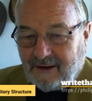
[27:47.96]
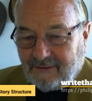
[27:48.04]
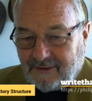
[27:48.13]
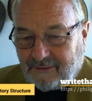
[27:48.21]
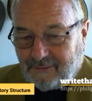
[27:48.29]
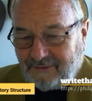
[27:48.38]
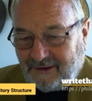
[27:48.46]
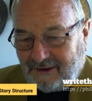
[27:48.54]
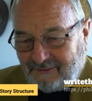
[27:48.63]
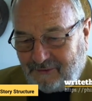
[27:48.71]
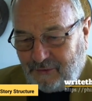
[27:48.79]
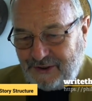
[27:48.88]
that it was out
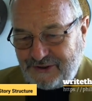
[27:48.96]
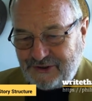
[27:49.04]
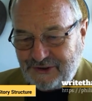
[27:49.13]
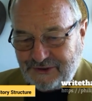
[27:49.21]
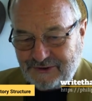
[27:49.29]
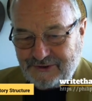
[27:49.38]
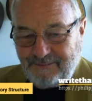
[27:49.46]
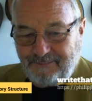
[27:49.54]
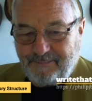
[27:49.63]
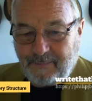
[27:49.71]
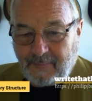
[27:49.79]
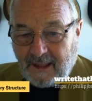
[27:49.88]
of questions.
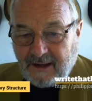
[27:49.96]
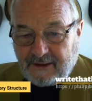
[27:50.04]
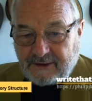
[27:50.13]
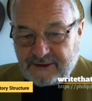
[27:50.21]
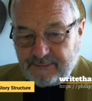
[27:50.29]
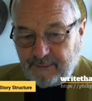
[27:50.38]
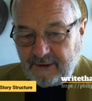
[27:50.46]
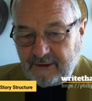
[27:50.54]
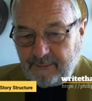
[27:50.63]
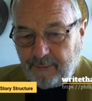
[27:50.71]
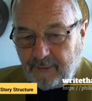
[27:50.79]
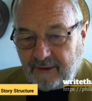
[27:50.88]
Despite the
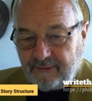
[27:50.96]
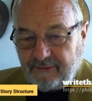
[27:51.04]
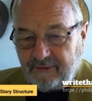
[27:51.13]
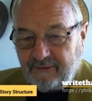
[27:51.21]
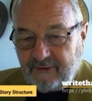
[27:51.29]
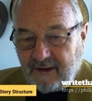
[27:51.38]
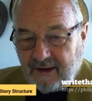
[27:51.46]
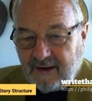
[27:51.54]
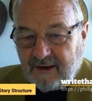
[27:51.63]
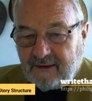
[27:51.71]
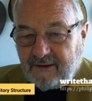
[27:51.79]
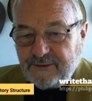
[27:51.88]
paralysis,
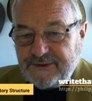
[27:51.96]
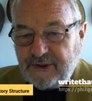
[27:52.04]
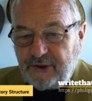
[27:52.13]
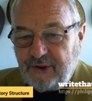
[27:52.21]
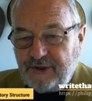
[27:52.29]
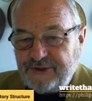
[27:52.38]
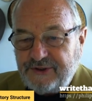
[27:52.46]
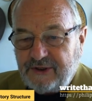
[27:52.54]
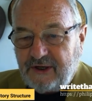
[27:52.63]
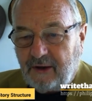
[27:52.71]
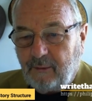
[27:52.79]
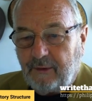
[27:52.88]
there was the urge to
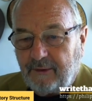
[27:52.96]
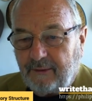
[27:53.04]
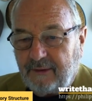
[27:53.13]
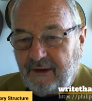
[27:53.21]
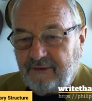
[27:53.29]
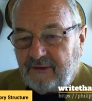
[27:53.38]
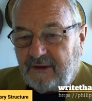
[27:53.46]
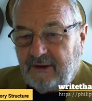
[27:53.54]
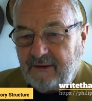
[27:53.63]
go on as it